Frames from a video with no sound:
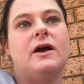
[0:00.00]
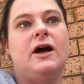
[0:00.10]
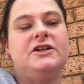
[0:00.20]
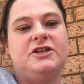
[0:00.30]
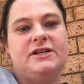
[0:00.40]

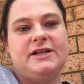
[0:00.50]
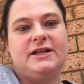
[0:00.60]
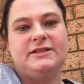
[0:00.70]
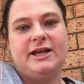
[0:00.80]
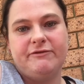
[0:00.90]
I shut
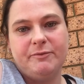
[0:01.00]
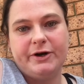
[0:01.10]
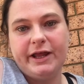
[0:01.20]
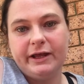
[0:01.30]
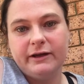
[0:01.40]
down to
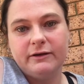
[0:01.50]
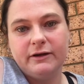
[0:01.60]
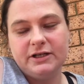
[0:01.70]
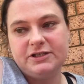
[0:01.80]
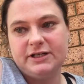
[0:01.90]
everybody.
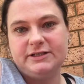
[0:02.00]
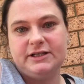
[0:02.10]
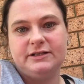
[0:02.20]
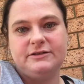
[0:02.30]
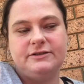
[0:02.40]
I shut
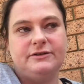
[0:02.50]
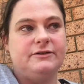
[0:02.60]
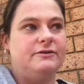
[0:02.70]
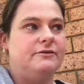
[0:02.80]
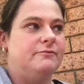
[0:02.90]
down
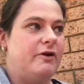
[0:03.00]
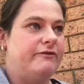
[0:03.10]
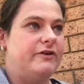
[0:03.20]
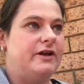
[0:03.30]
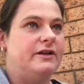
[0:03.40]
to my
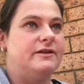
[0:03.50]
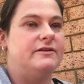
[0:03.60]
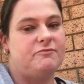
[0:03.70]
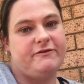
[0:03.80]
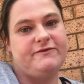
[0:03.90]

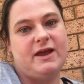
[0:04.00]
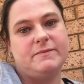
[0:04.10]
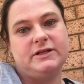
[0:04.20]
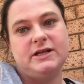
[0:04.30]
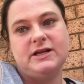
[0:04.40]
friends, my
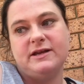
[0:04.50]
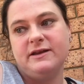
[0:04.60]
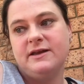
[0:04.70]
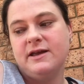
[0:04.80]
family.